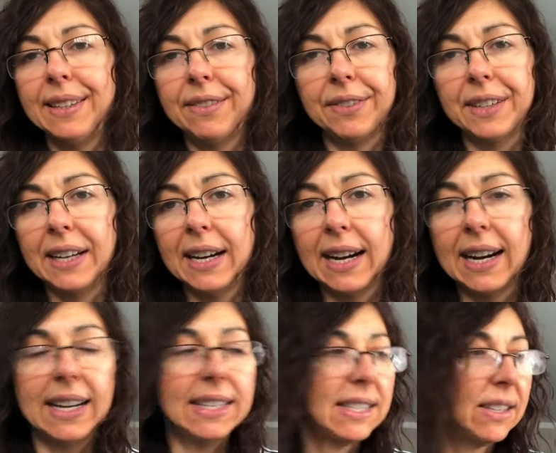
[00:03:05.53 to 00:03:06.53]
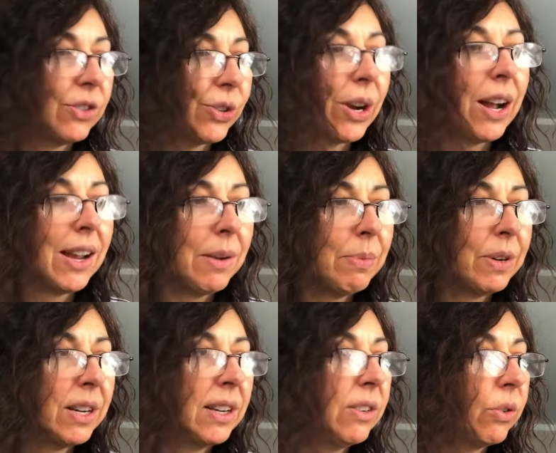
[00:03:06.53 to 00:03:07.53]
different kinds, either
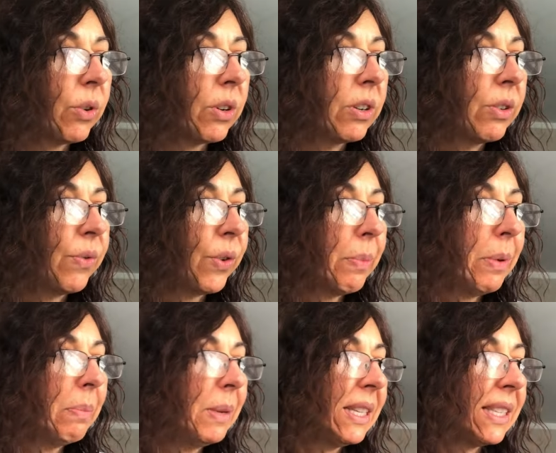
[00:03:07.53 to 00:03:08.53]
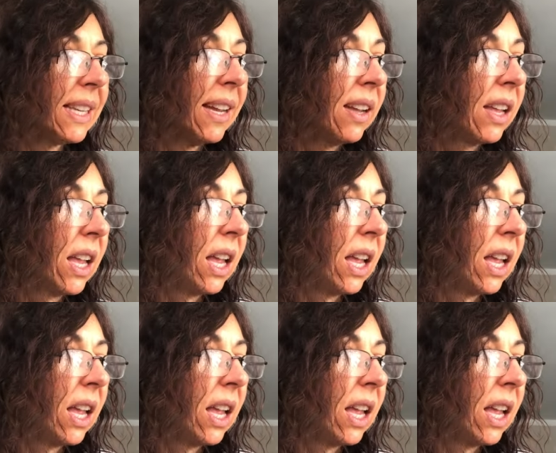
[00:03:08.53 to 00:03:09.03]
hybrid or Euphorbia obesa,